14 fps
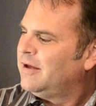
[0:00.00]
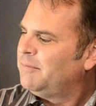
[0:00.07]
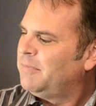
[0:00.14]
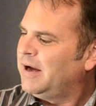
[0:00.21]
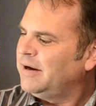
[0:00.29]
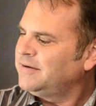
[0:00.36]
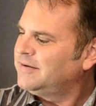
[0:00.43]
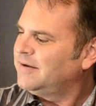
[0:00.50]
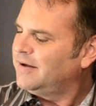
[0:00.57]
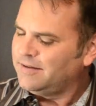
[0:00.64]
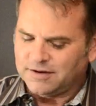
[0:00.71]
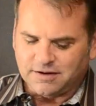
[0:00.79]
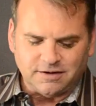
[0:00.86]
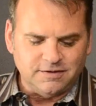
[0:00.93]
But
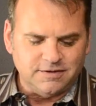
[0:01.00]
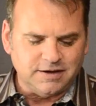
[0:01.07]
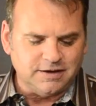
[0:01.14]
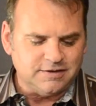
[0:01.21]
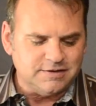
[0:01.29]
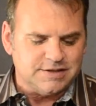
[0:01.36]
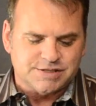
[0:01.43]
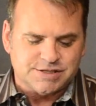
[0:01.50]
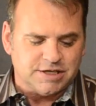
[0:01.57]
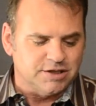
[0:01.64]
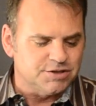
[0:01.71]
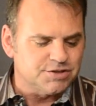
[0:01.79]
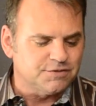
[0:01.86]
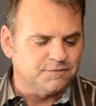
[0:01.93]
the
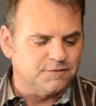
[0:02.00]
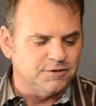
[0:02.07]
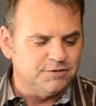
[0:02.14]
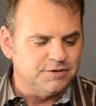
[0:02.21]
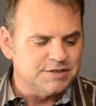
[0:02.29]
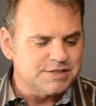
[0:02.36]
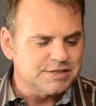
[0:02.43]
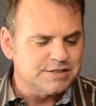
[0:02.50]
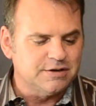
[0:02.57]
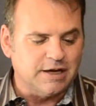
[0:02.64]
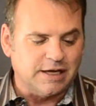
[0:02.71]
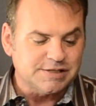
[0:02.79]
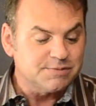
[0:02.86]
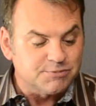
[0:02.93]
signature flute has
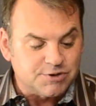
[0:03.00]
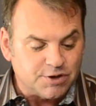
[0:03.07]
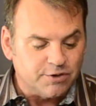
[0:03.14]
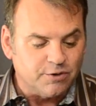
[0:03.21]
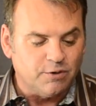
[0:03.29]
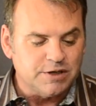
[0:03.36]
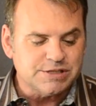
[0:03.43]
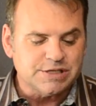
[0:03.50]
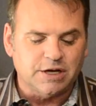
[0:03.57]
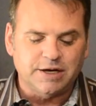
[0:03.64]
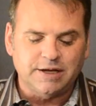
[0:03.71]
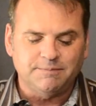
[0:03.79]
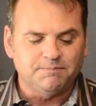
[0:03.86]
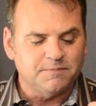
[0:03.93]
got some turquoise
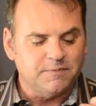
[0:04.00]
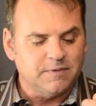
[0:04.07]
on it,